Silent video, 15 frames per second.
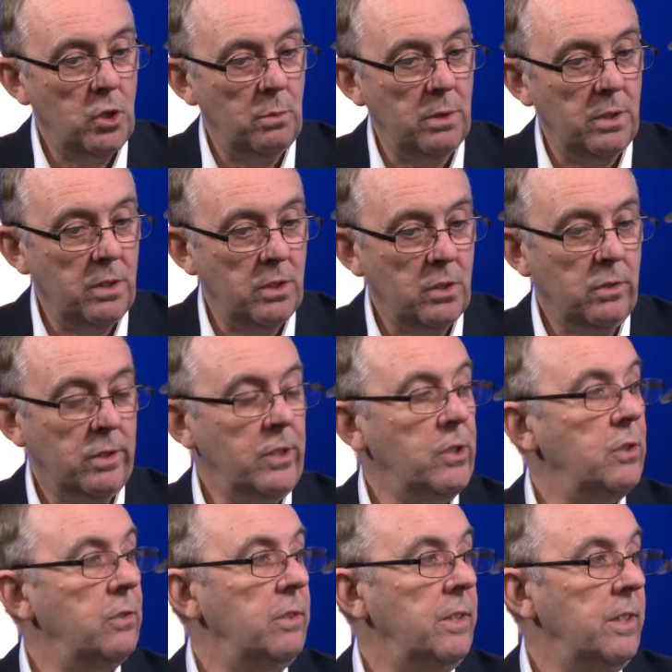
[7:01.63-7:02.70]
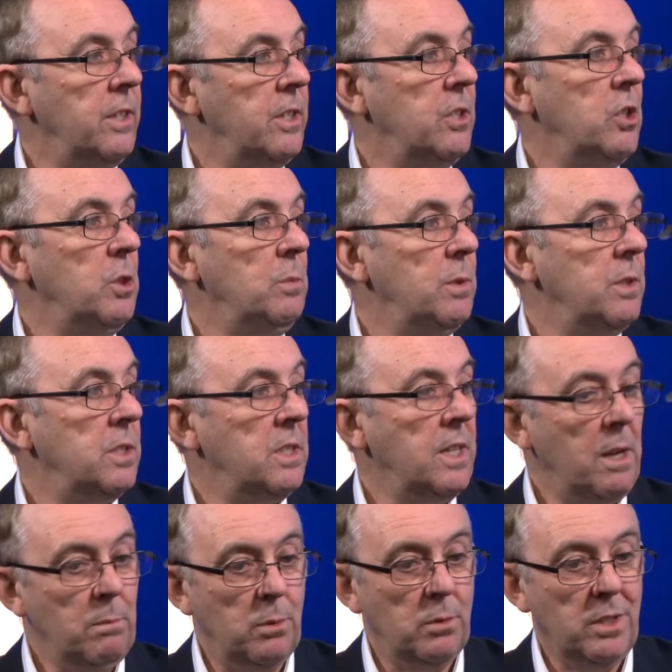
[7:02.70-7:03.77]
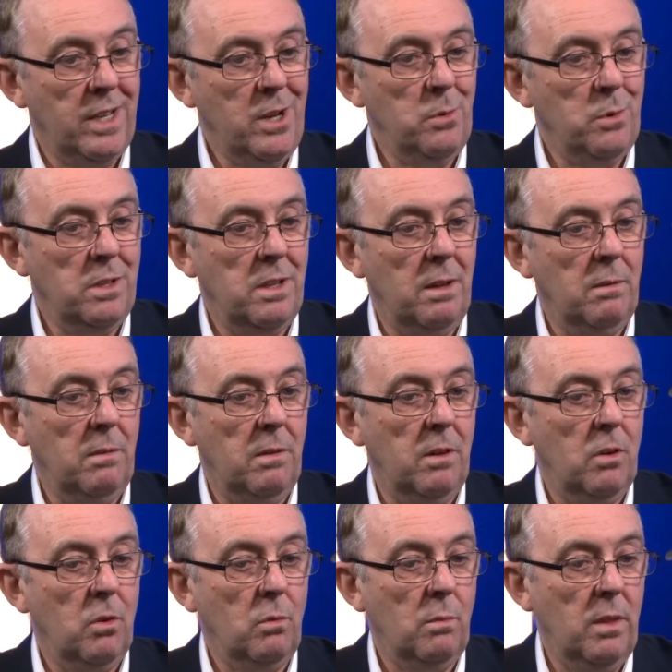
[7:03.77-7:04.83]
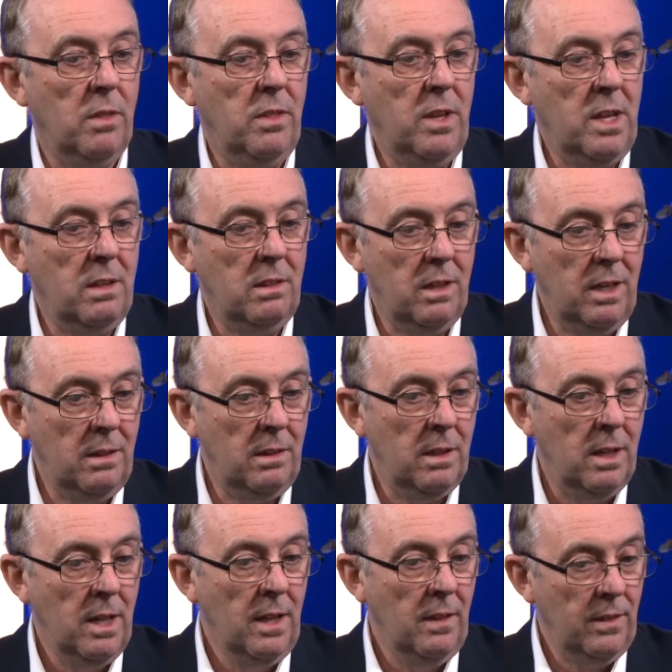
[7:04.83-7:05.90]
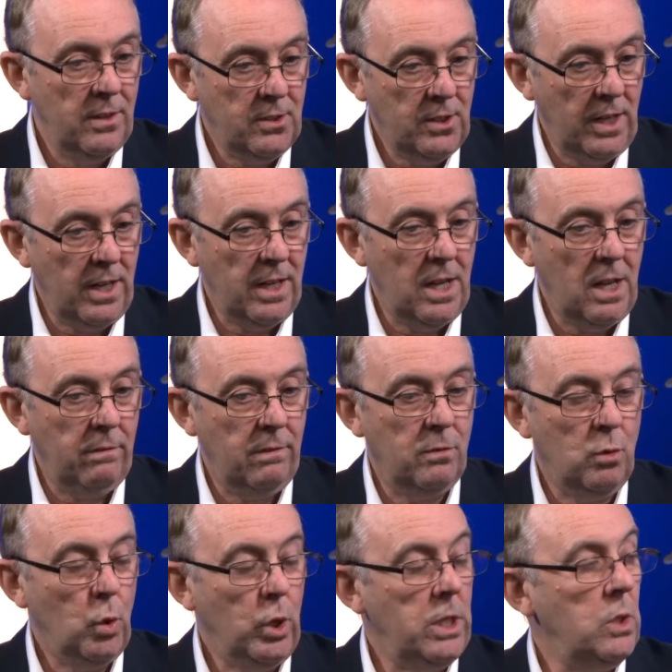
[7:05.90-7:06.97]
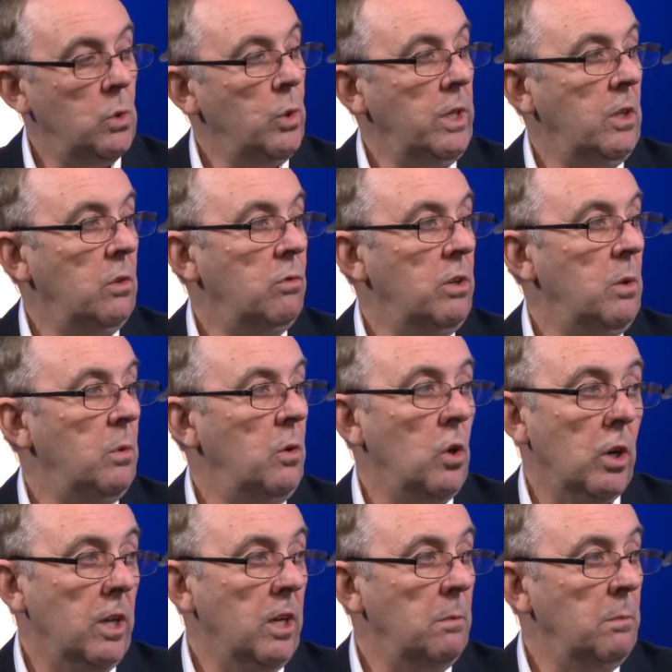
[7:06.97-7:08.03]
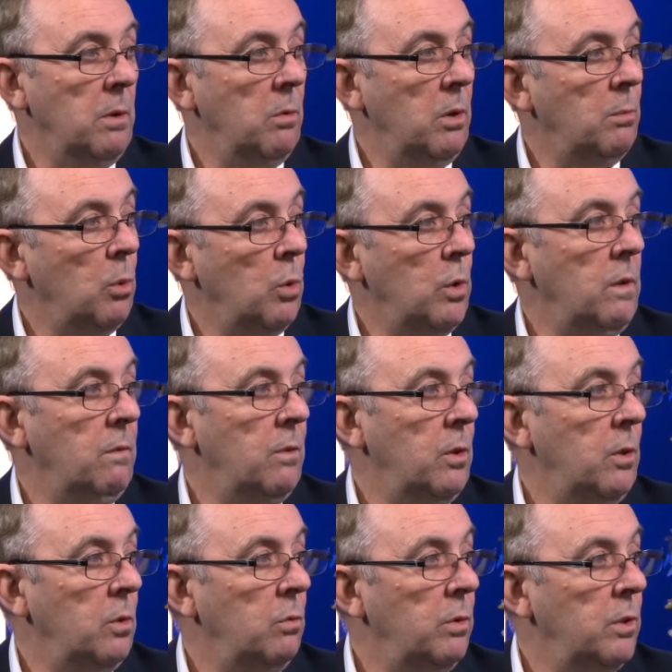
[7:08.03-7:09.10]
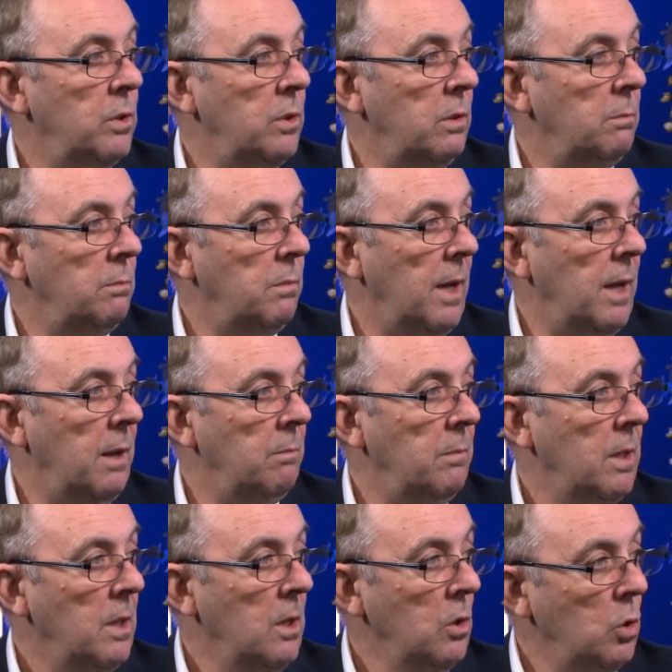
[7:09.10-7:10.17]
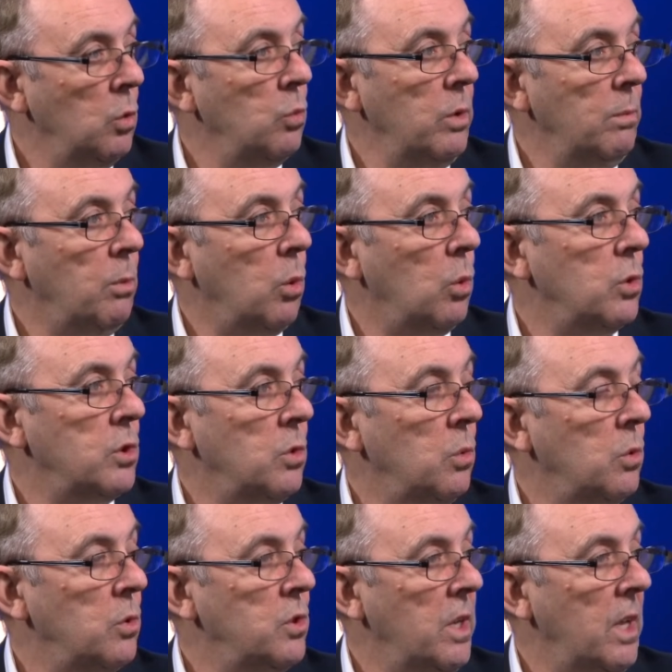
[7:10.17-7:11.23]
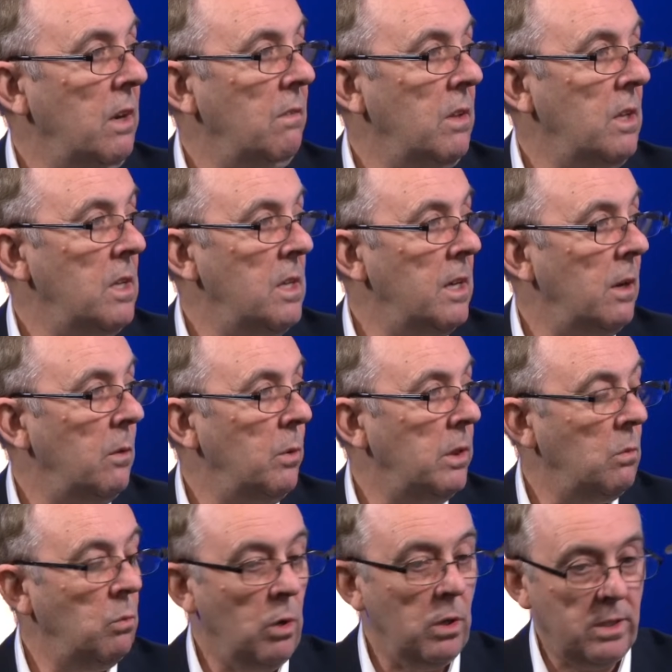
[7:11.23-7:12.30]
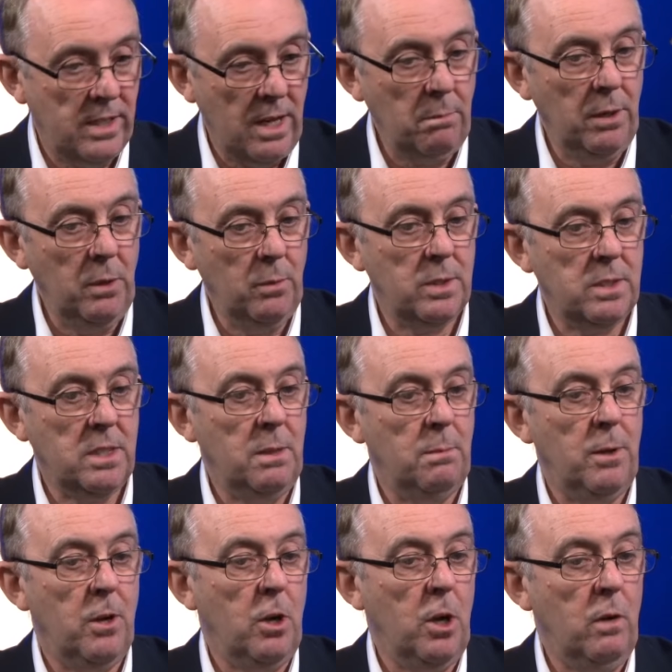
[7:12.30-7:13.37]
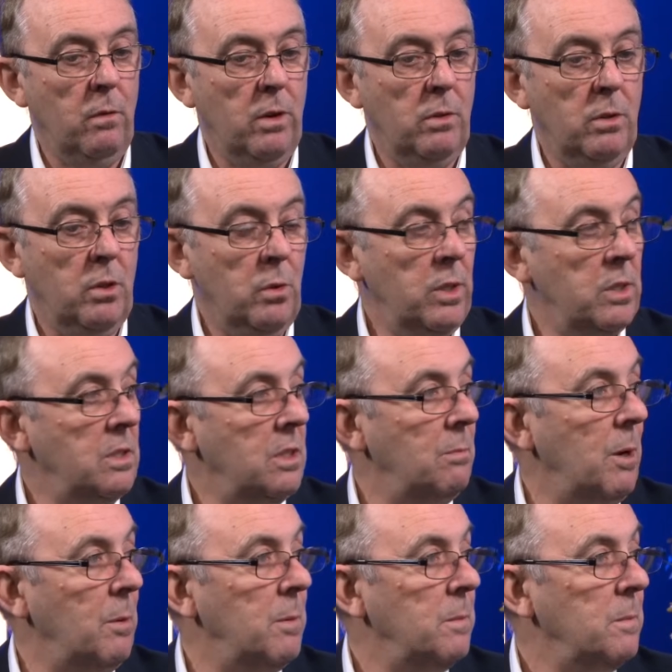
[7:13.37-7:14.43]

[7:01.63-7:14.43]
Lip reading: discretionary and consumer staples, he would think that in the second half of 2023 we're not going to be reporting very good reports towards the end of the year with what's happening with CPI over in the US at the moment.